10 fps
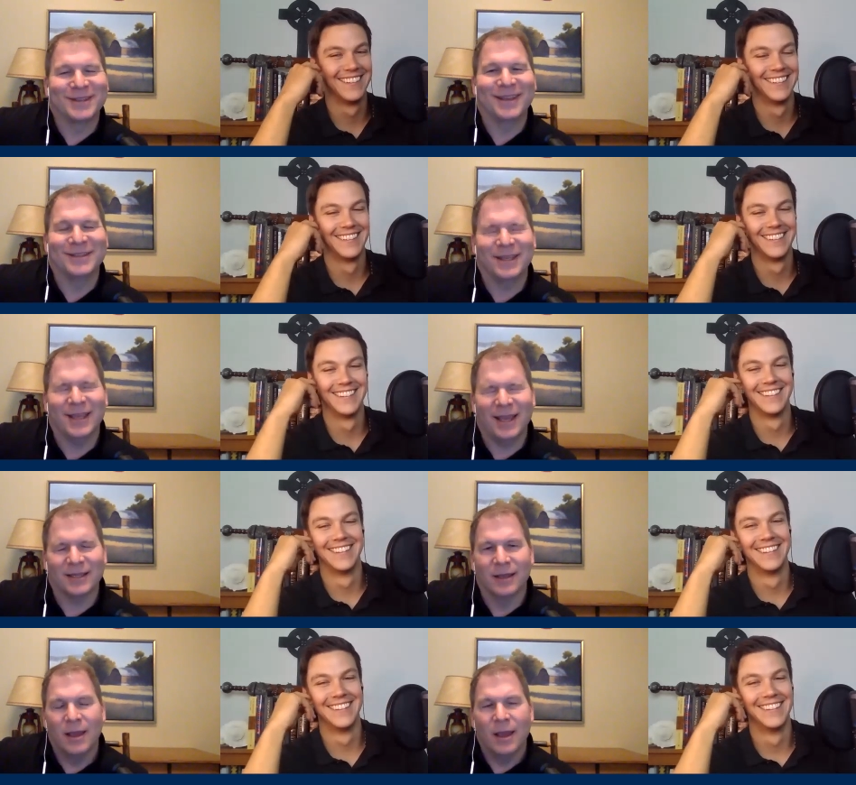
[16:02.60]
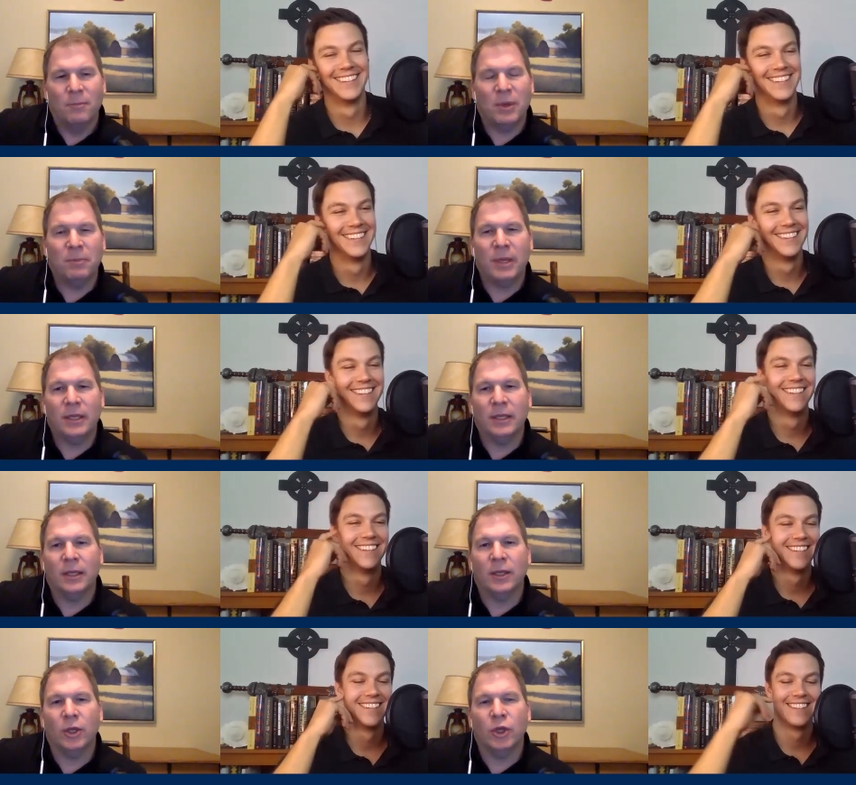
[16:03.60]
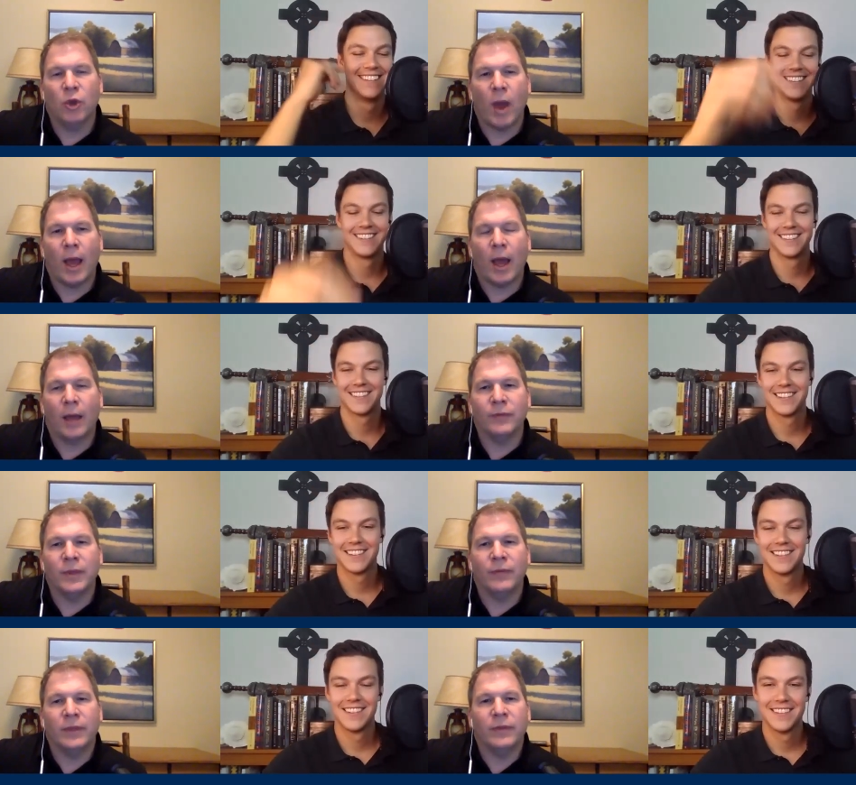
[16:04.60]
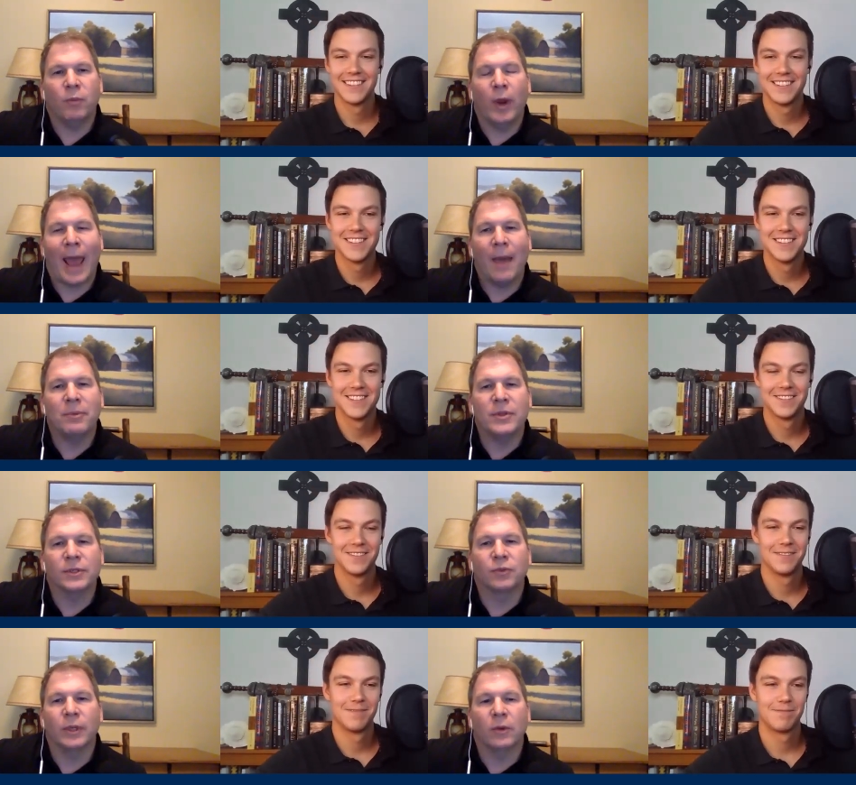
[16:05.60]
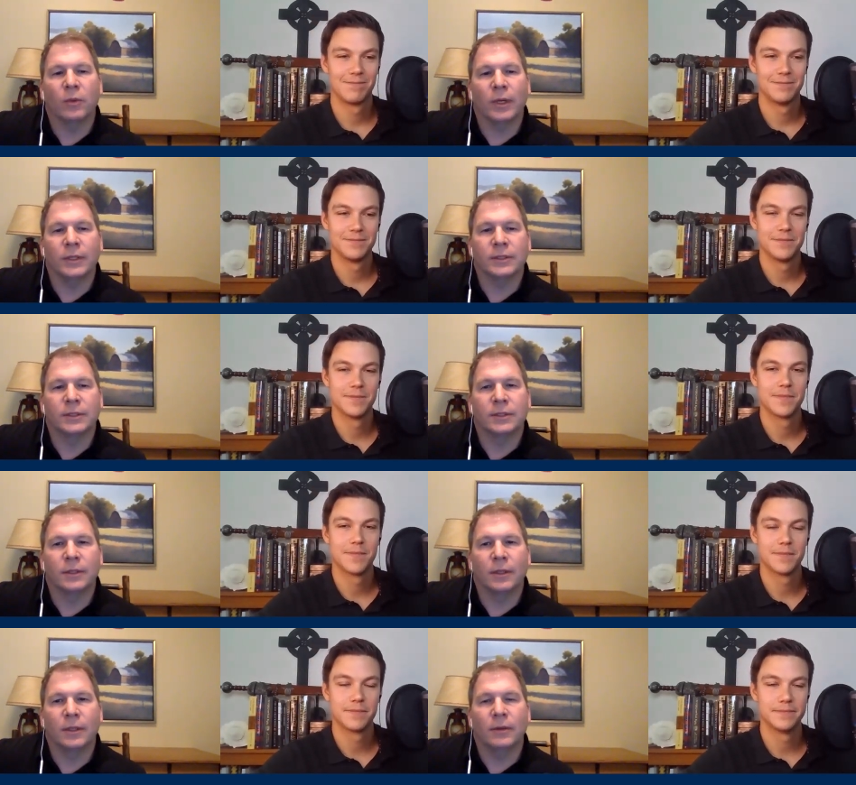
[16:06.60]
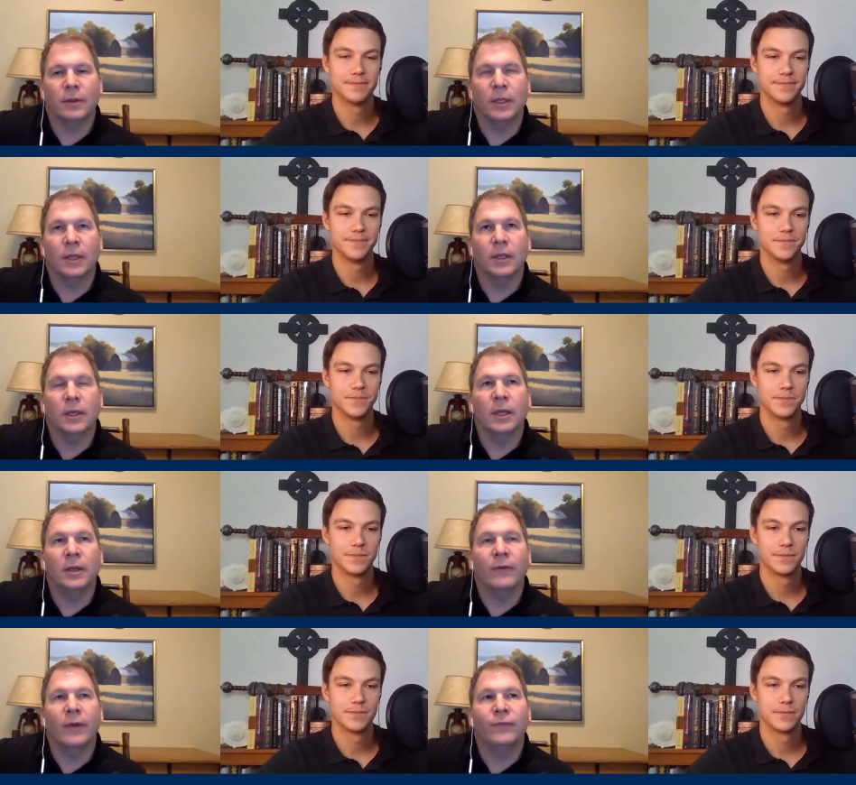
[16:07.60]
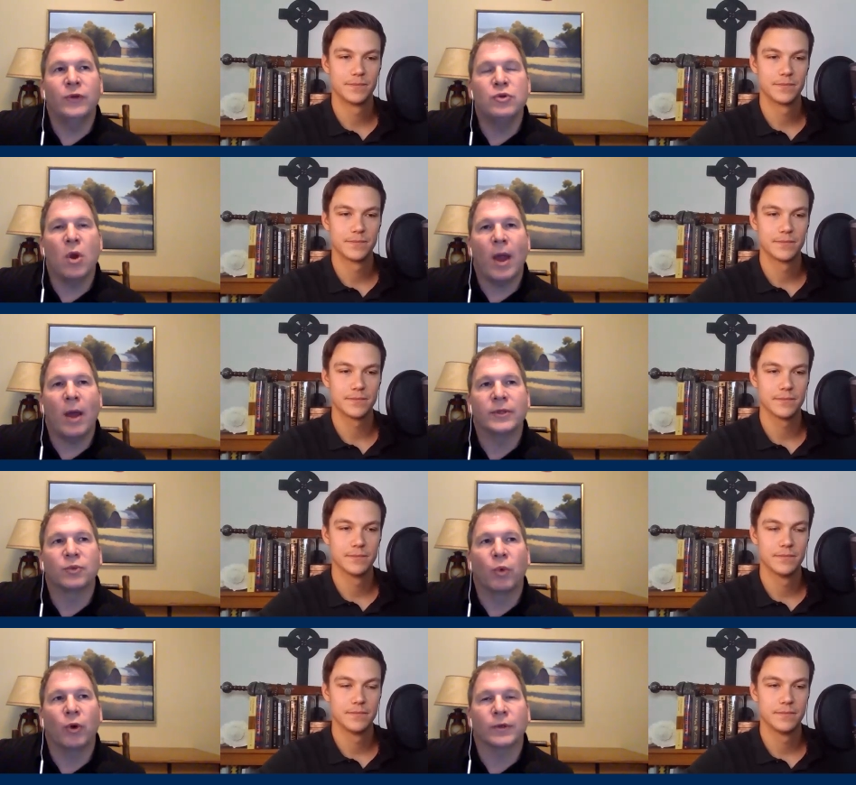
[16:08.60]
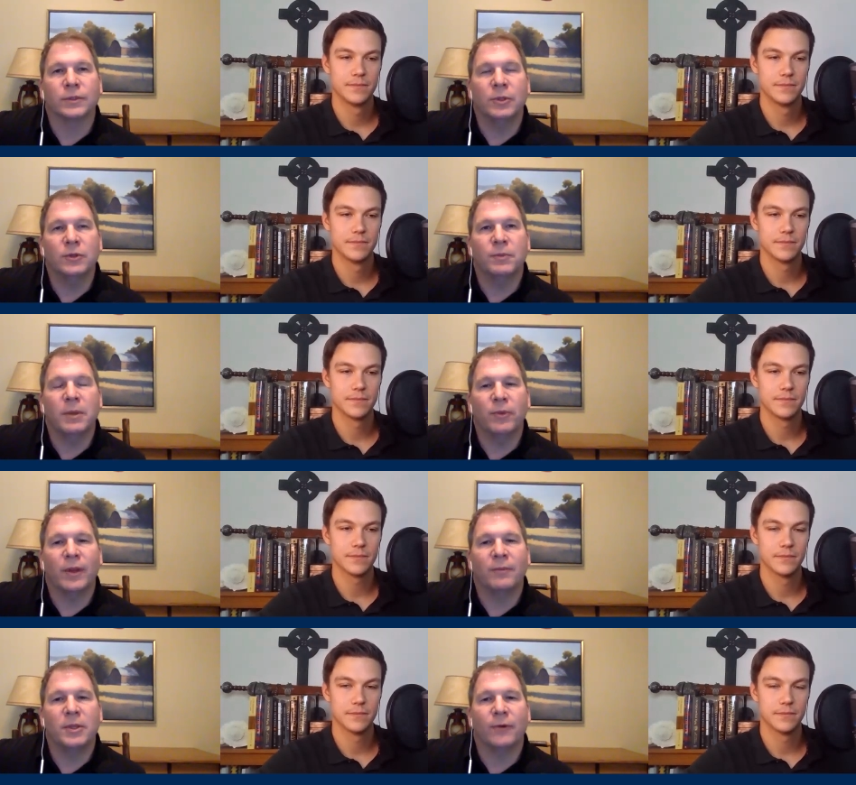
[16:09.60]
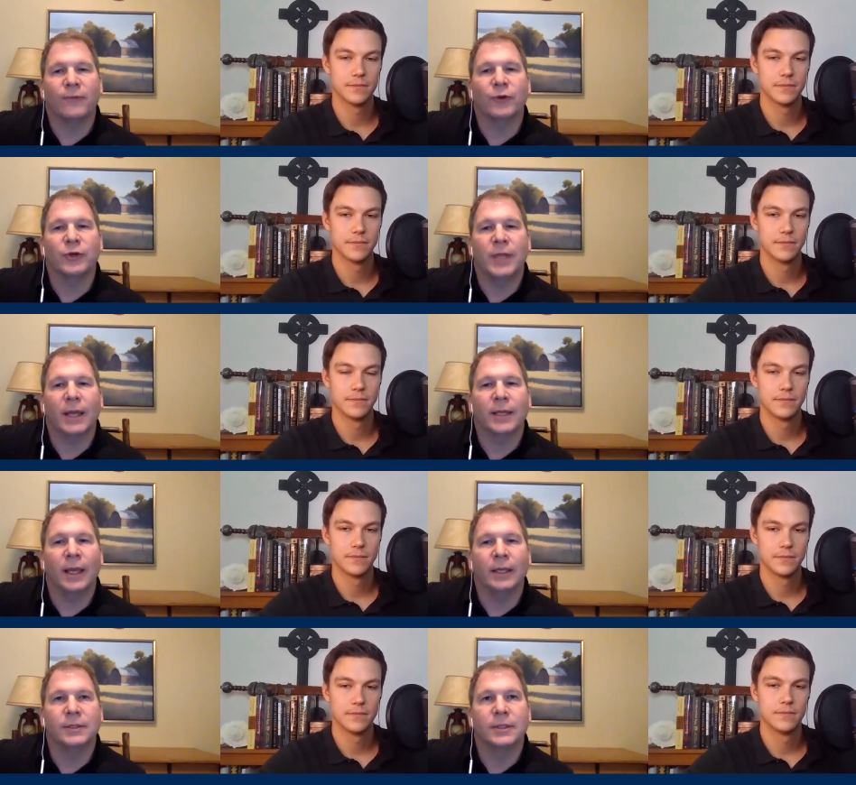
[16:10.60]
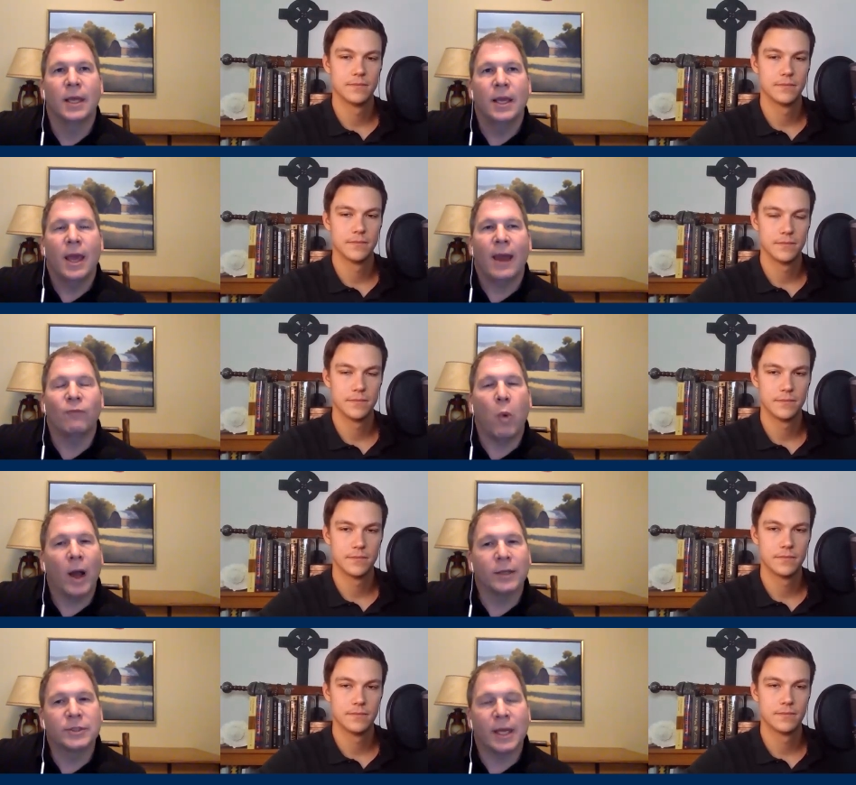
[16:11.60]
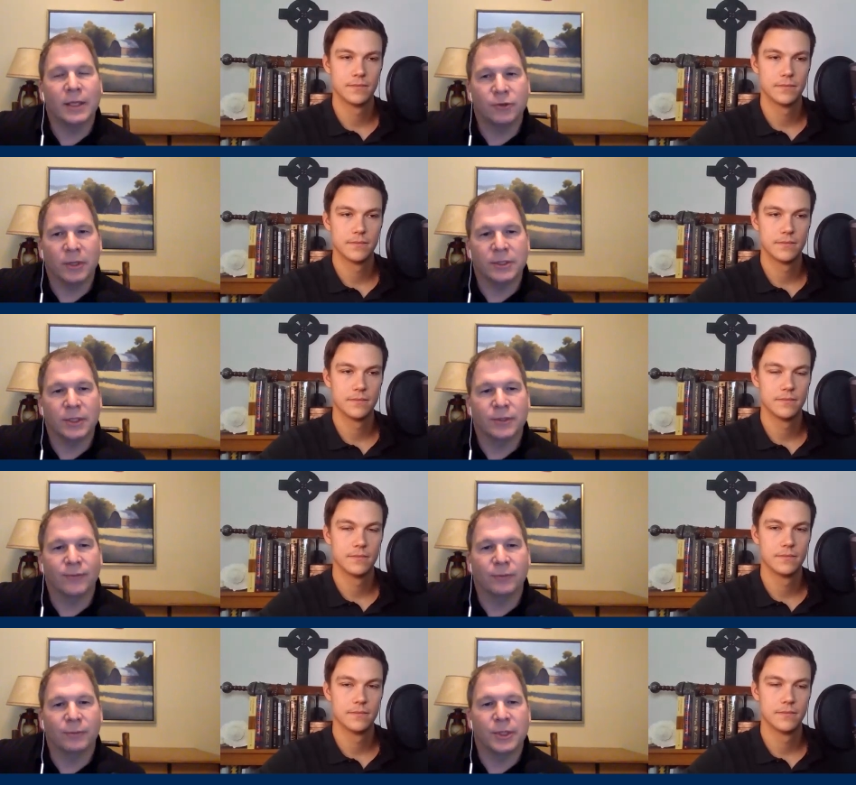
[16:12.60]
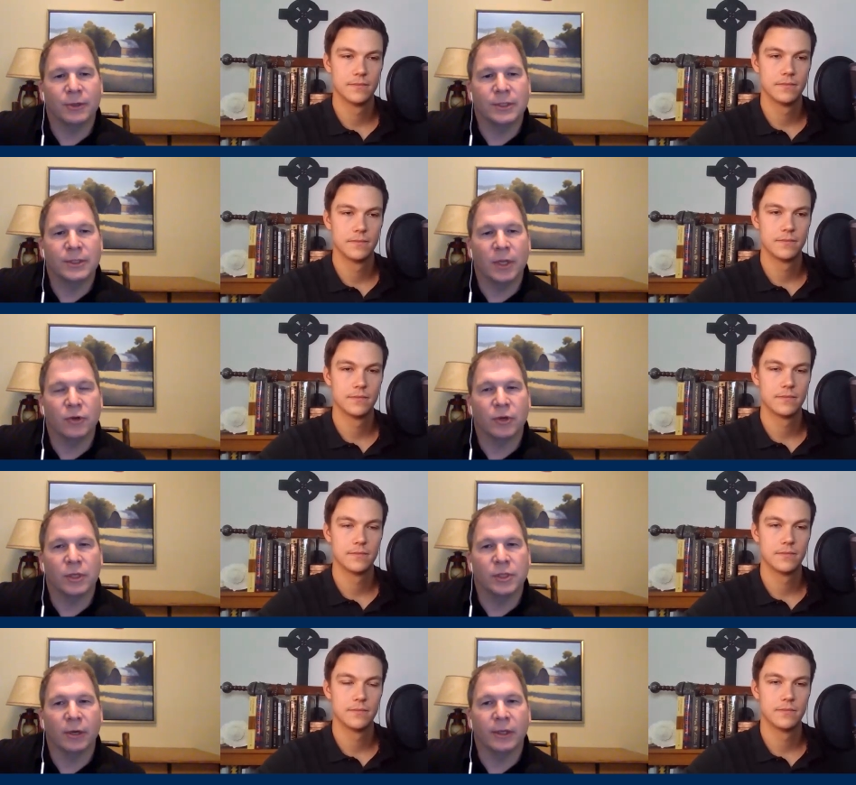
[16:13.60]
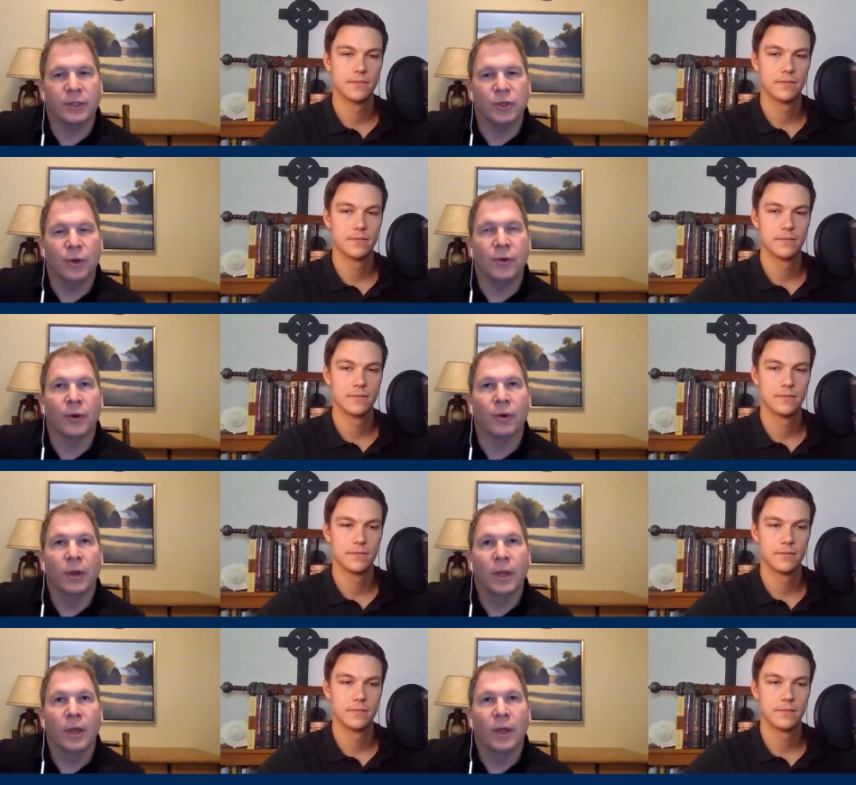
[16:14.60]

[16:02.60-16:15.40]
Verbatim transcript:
Speaker 1: is a yes. But but you know I, what happened this week was, it, if you know how this works, I mean, there's people that have been there for decades, have watched that transition from Jerry Senior to Jerry Junior,